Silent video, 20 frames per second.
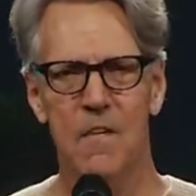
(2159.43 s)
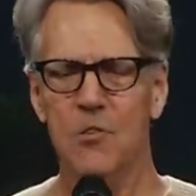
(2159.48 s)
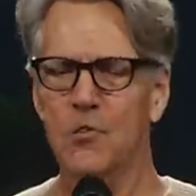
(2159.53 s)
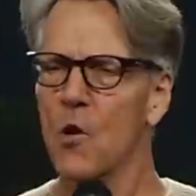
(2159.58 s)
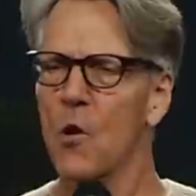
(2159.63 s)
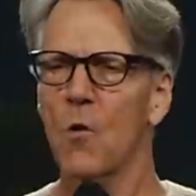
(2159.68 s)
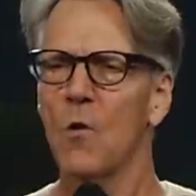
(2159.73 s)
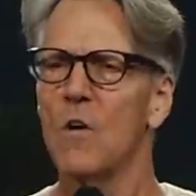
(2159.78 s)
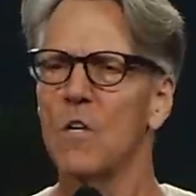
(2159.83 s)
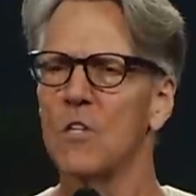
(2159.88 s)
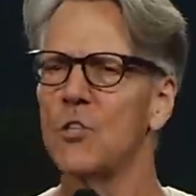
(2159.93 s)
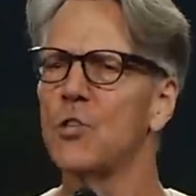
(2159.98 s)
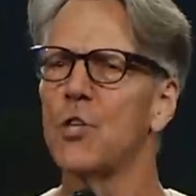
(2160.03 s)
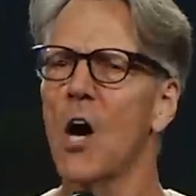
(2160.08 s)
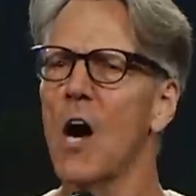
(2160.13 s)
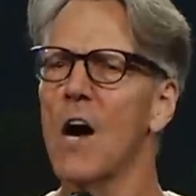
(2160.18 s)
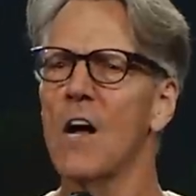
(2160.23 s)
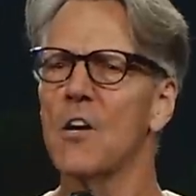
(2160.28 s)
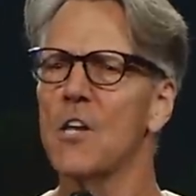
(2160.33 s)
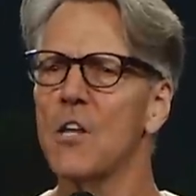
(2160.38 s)
So
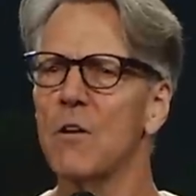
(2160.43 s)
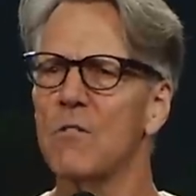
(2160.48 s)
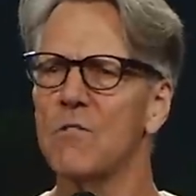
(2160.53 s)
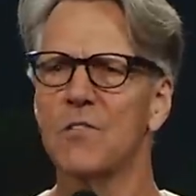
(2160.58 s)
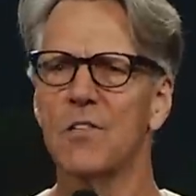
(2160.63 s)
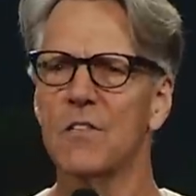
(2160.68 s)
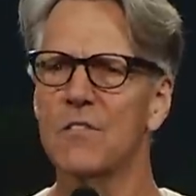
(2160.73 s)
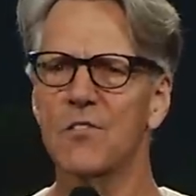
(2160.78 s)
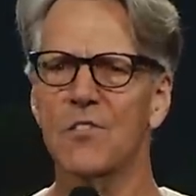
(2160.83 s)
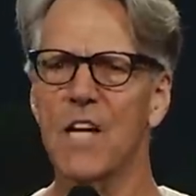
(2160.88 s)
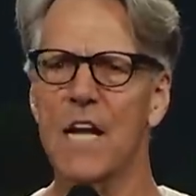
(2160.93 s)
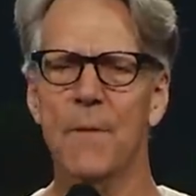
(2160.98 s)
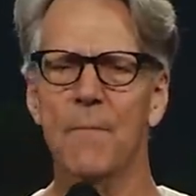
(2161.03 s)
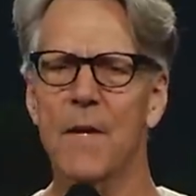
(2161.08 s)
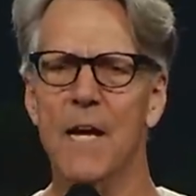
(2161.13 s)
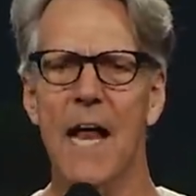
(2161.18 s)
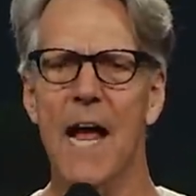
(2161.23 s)
John uses same